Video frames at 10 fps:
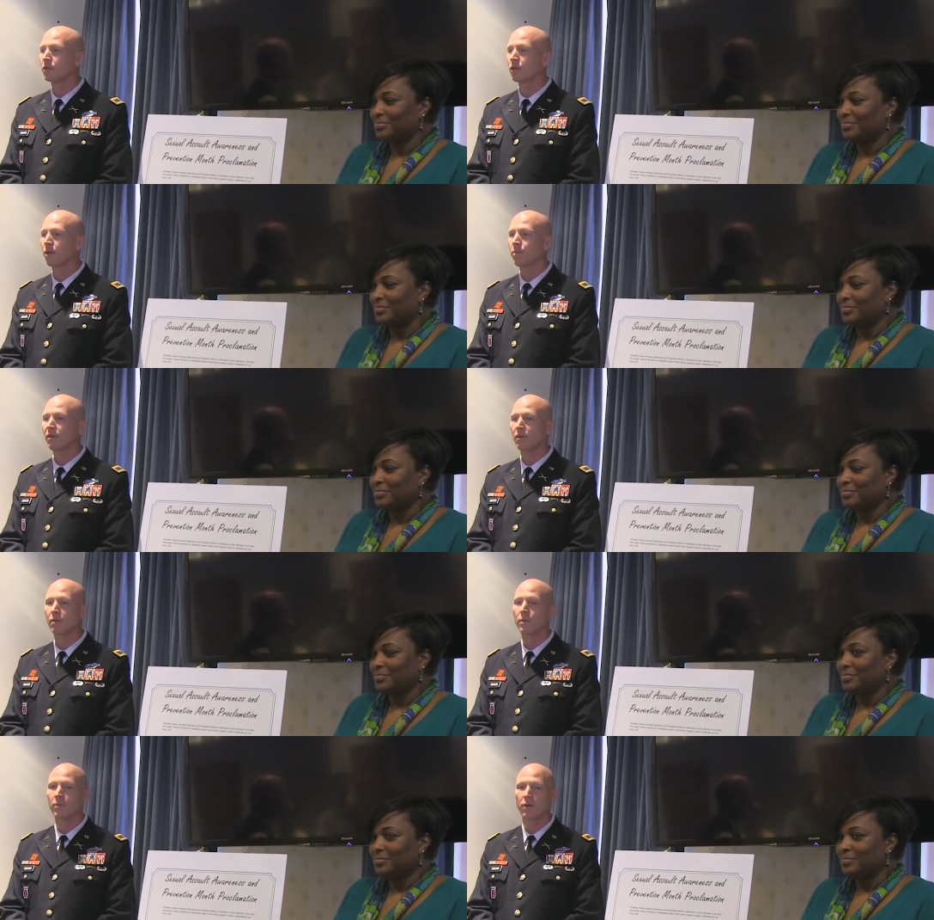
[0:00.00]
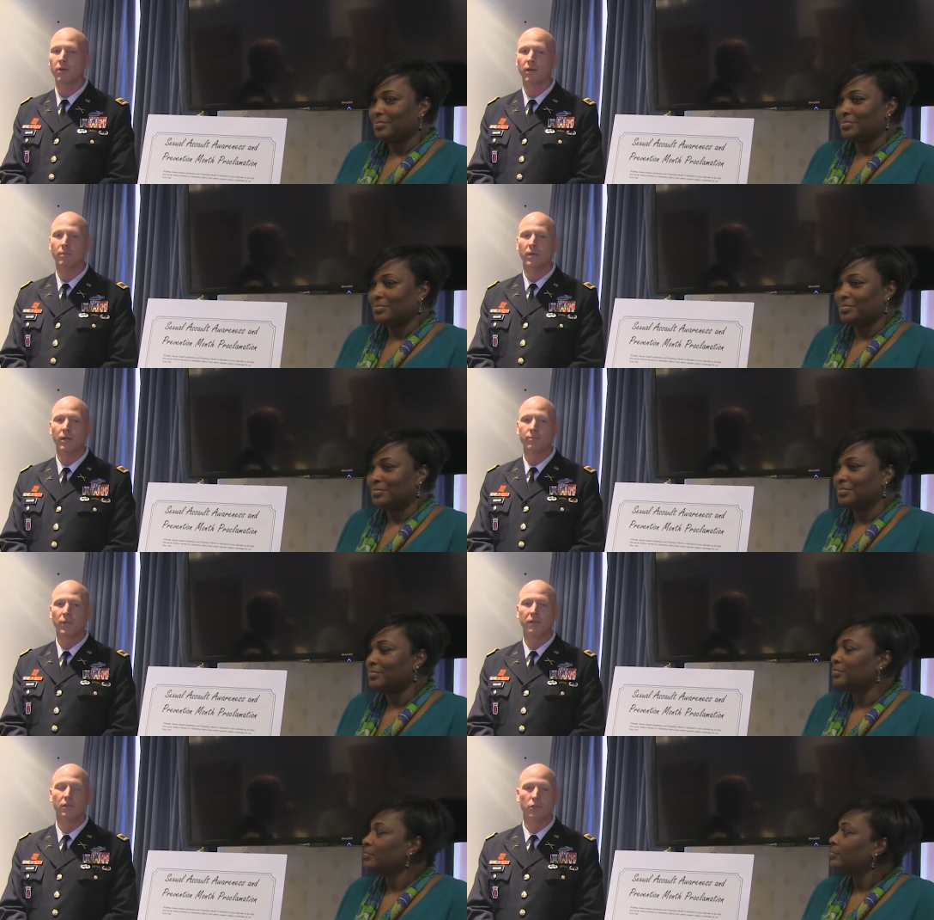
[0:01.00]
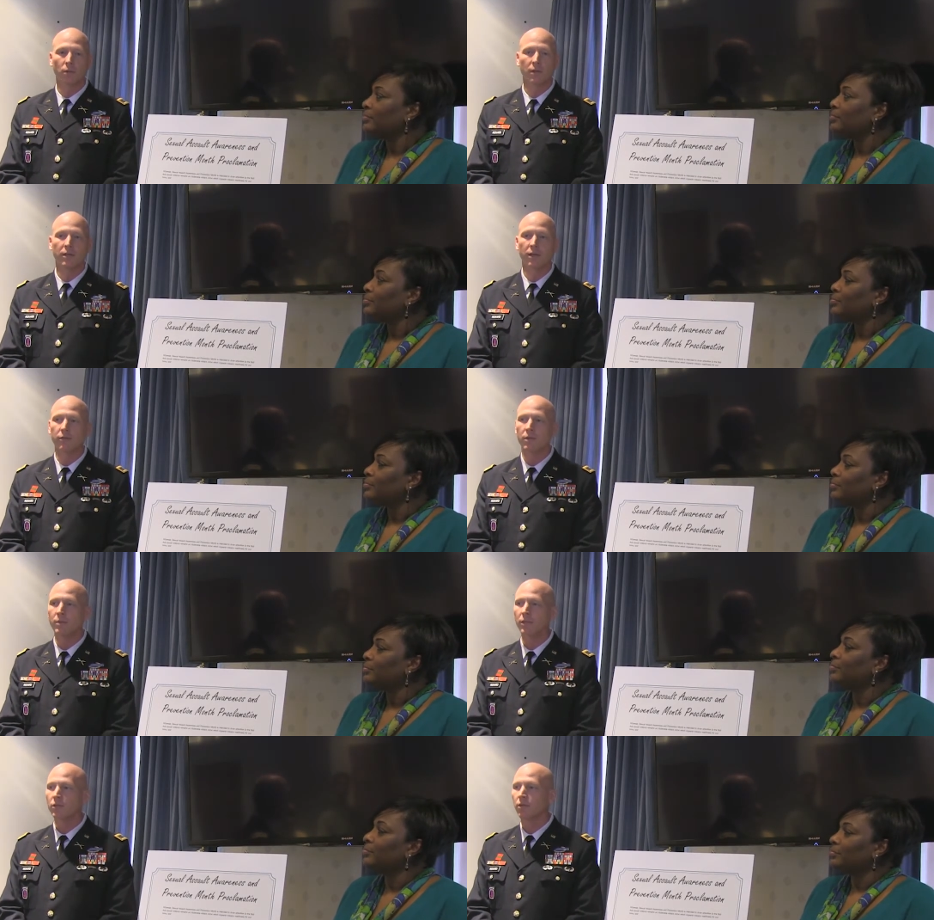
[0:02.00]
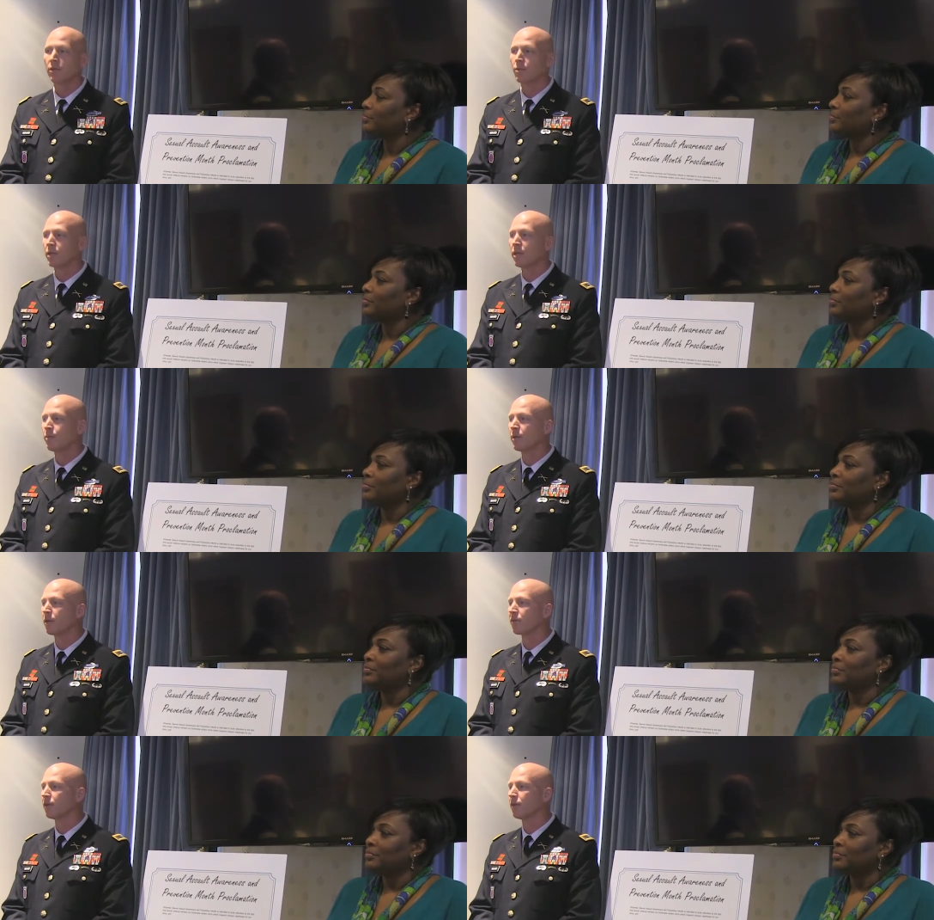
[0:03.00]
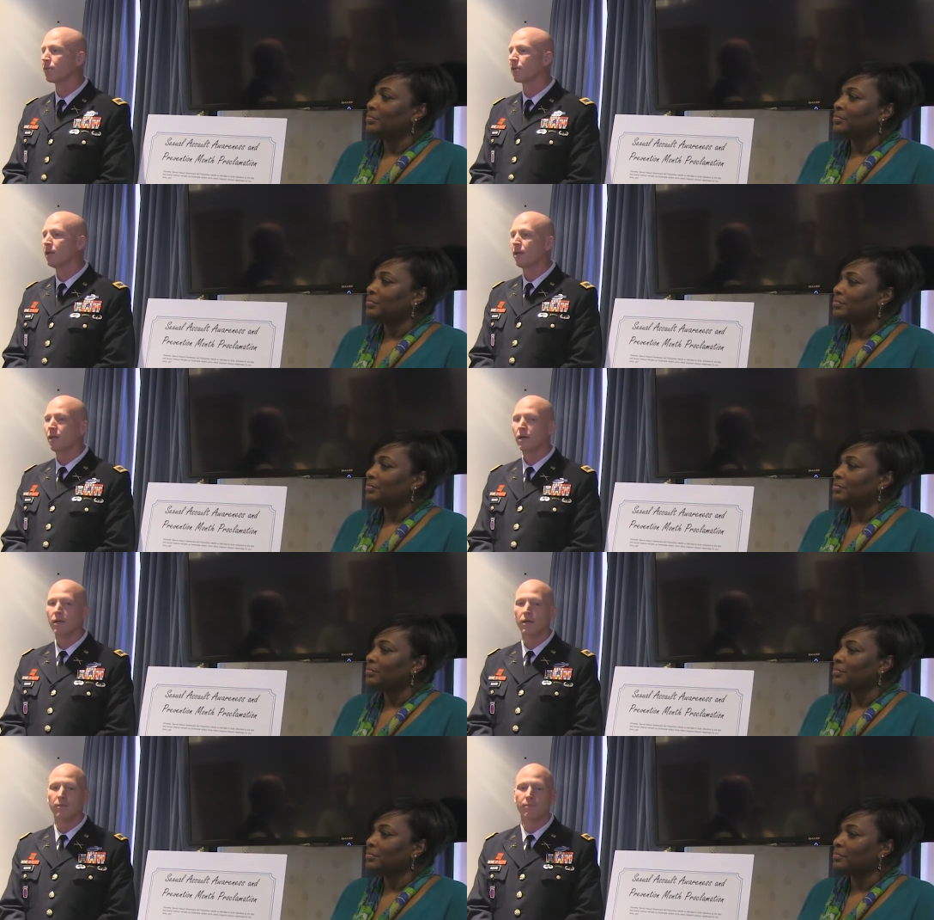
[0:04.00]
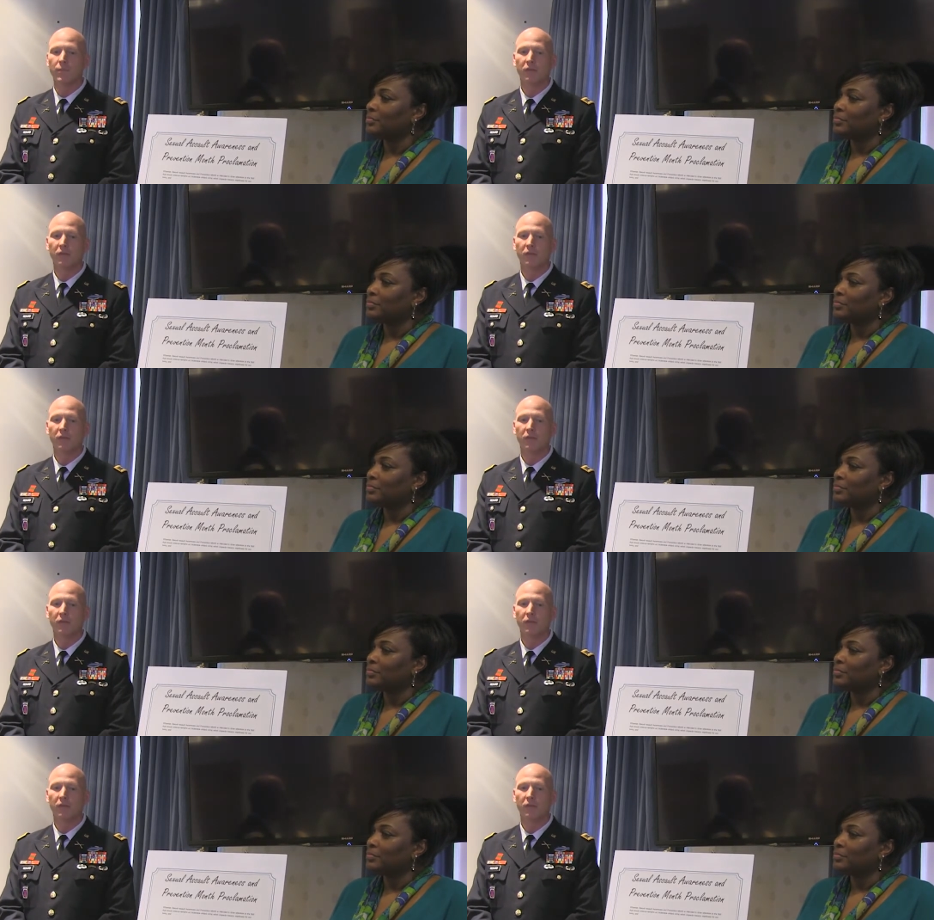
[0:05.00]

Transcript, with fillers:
Speaker 1: SHARP is an Army program, it's a joint endeavor to make sure that we're keeping ourselves um,